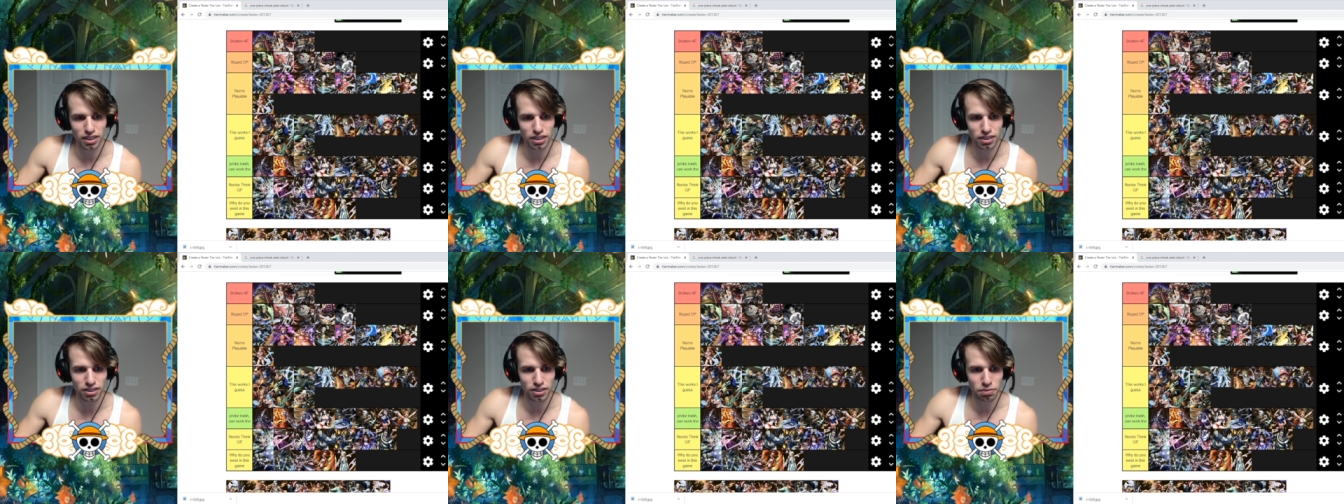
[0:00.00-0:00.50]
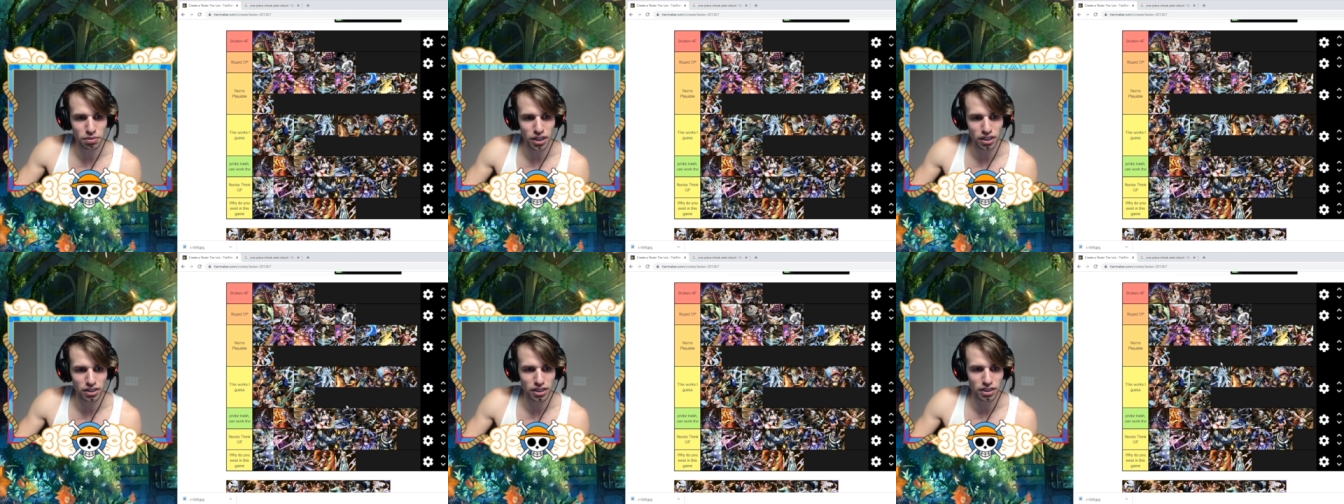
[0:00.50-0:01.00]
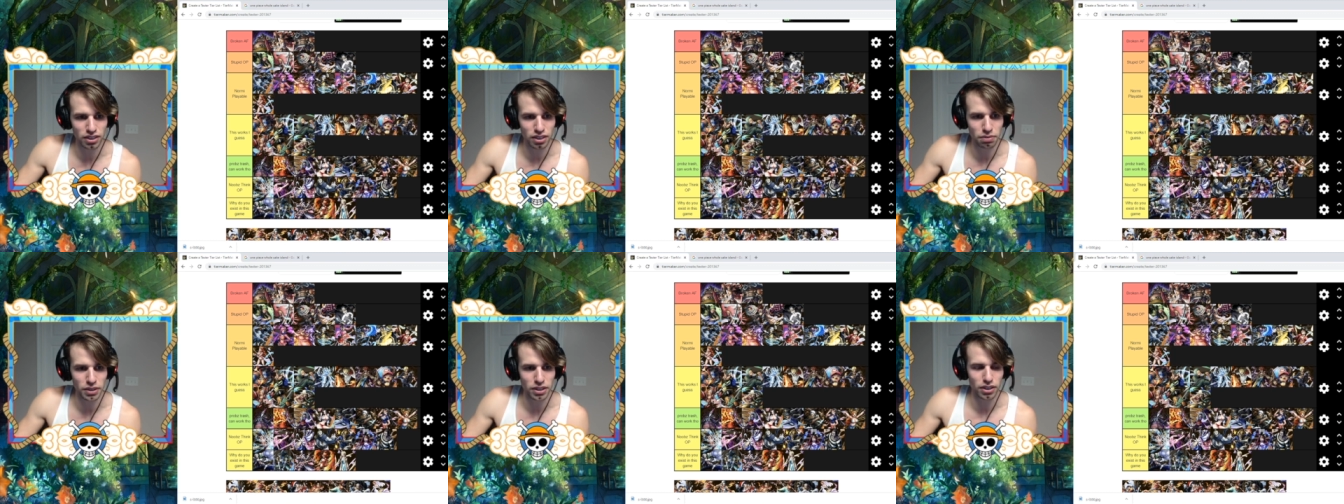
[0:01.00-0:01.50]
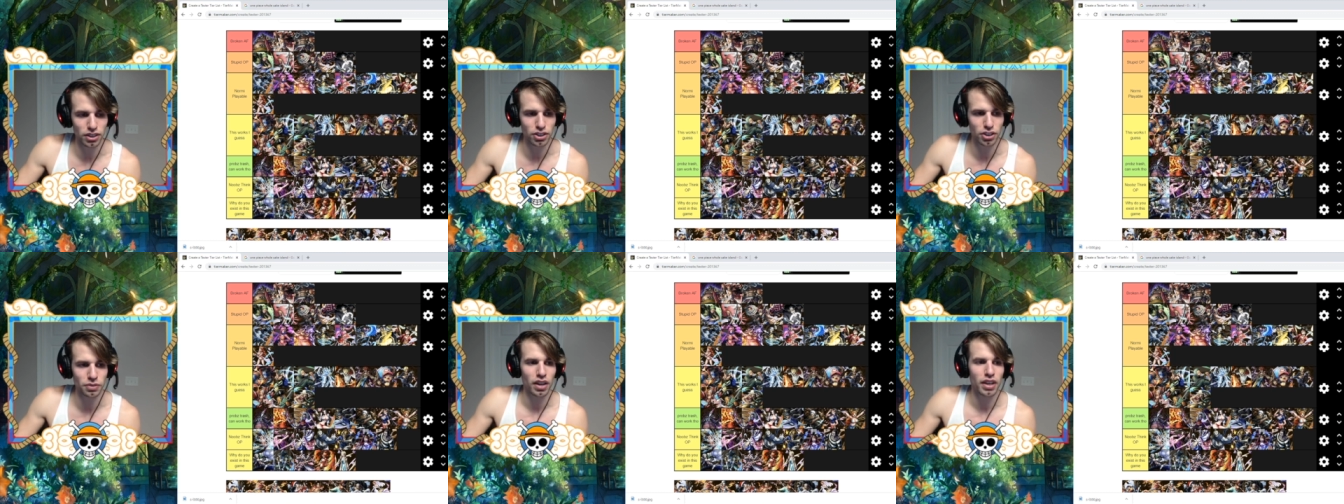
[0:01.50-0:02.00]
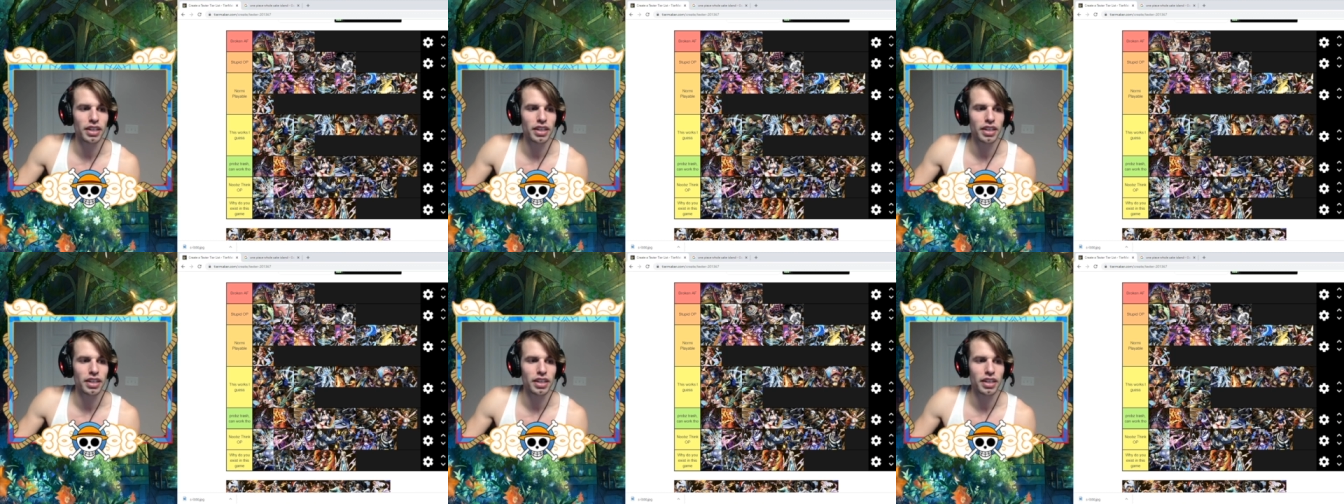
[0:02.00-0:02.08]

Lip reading: I'll throw him probably here in the middle-ish.